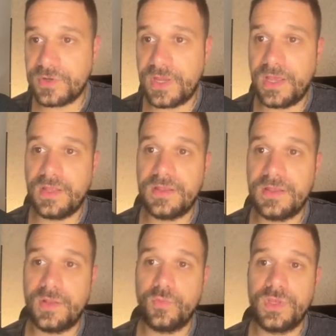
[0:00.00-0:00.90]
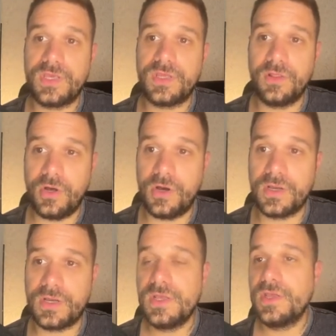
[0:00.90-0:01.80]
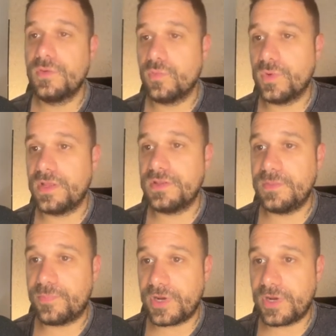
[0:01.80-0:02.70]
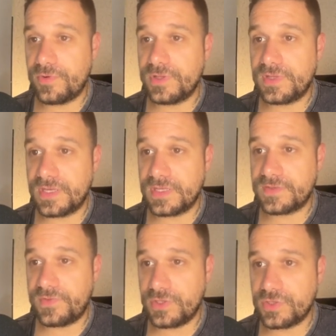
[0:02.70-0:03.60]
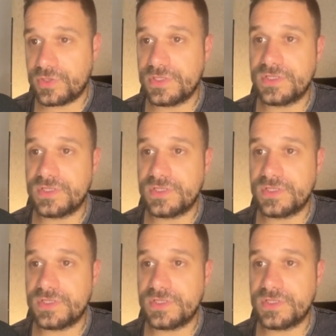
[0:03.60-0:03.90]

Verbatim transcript: and then we can log when the primary task finishes,